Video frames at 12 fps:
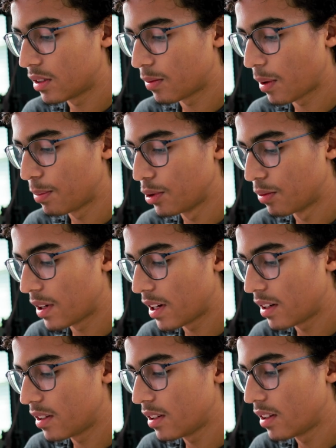white blue
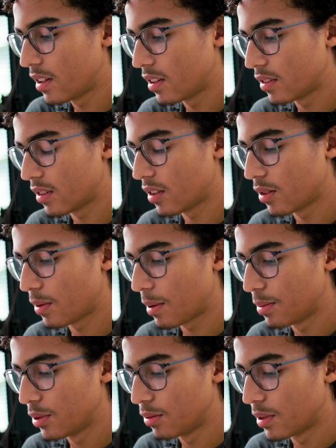red. It's another white
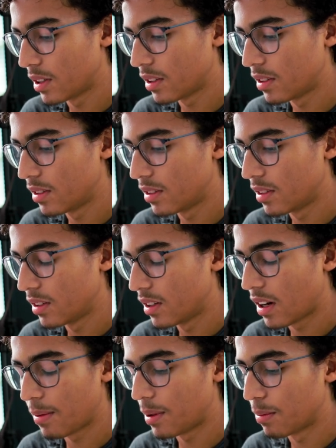blue red.
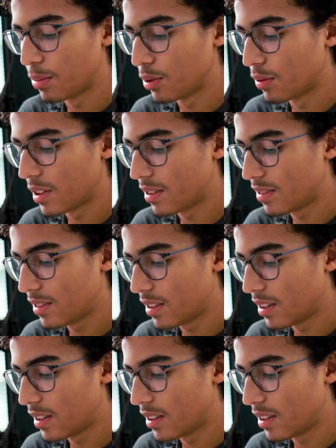I mean blue red.